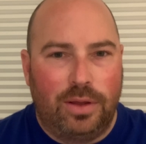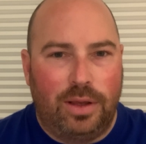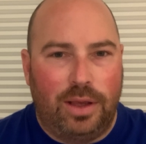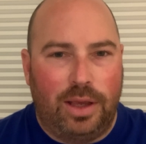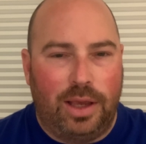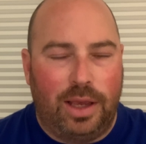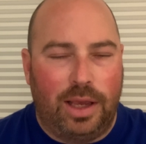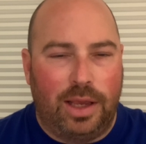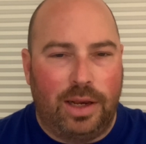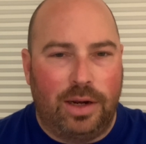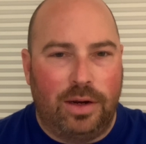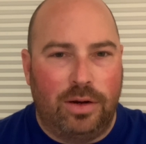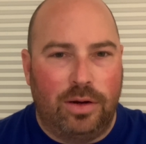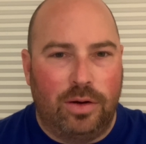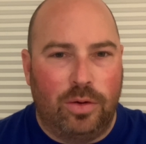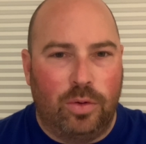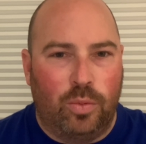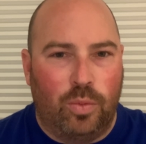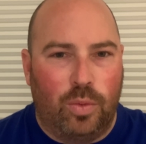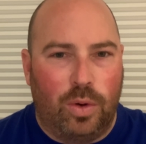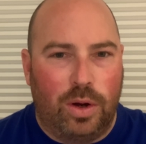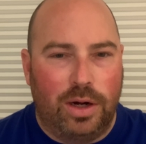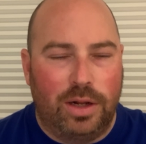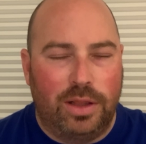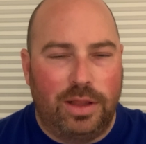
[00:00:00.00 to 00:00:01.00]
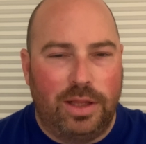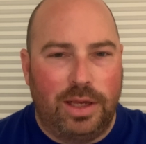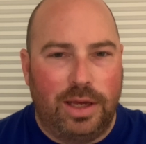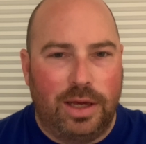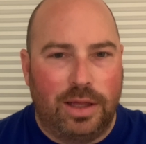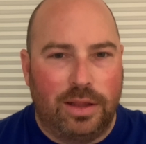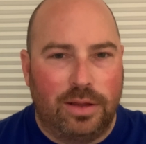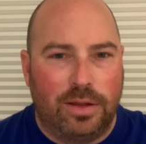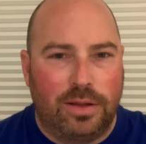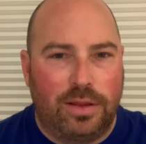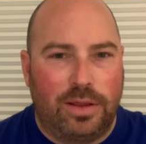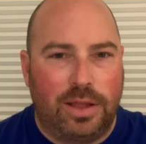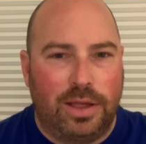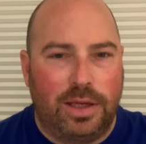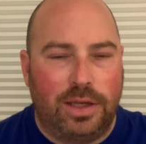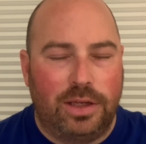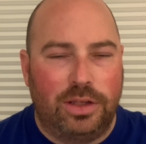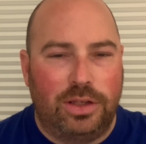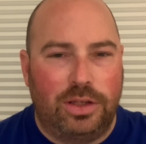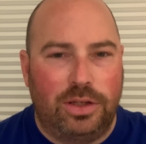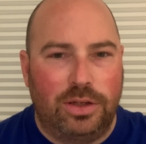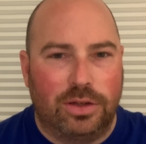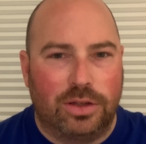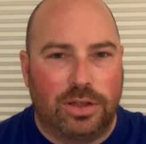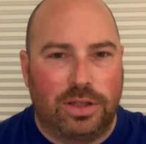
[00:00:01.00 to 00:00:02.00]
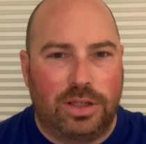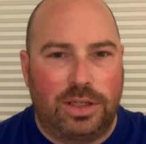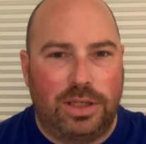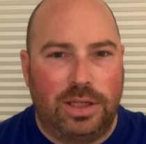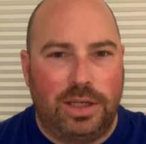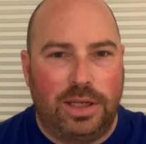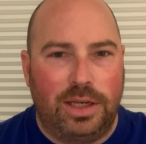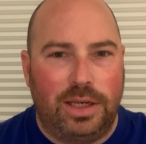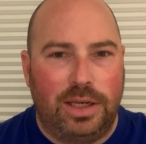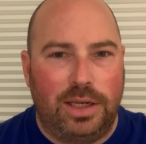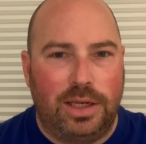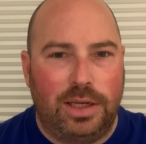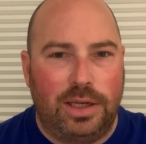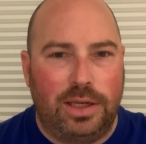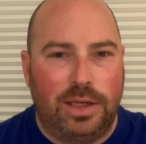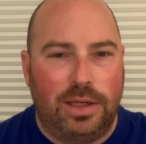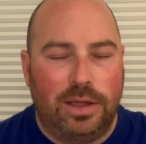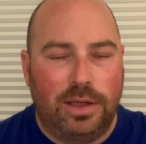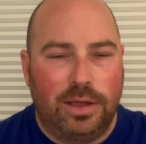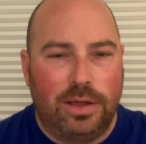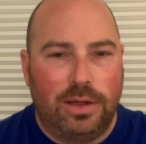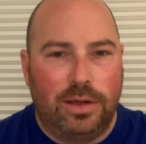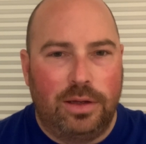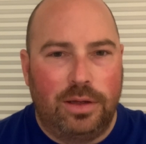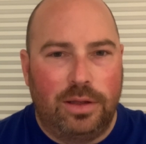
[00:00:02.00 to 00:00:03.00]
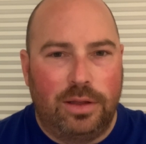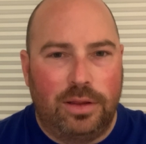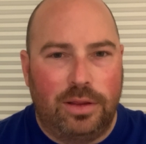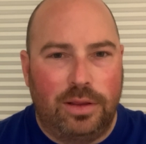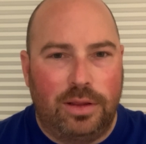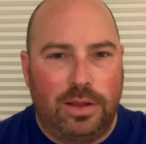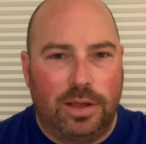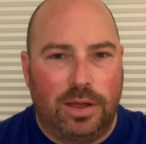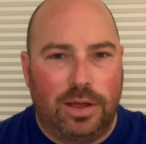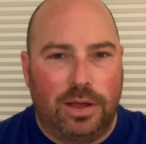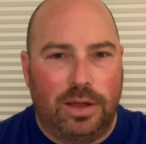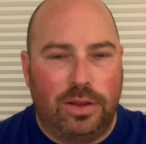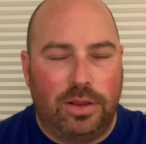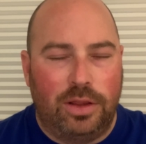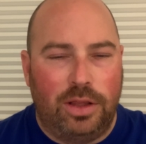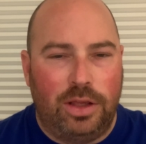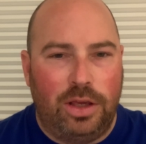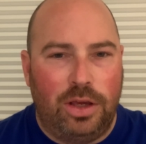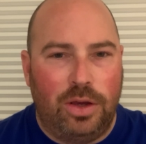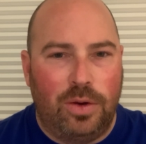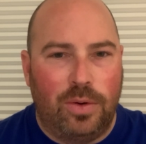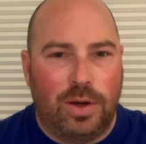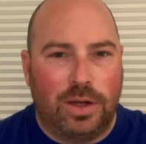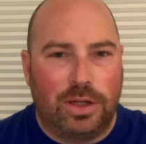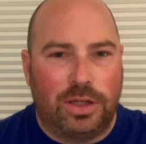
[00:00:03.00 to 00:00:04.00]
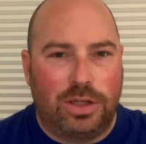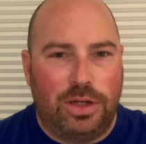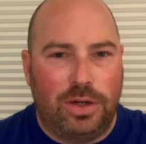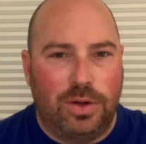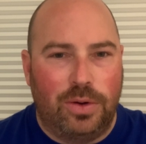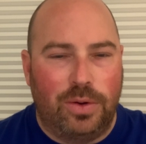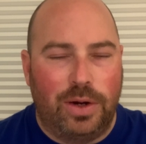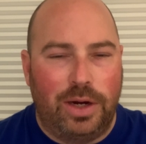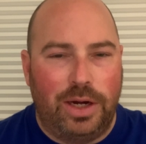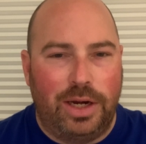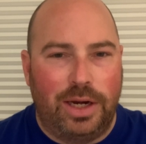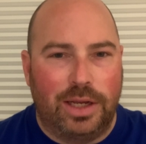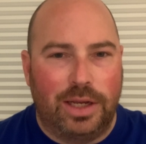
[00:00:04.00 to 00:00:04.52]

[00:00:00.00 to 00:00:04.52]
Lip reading: And one of the other things you'll see the U.S. doing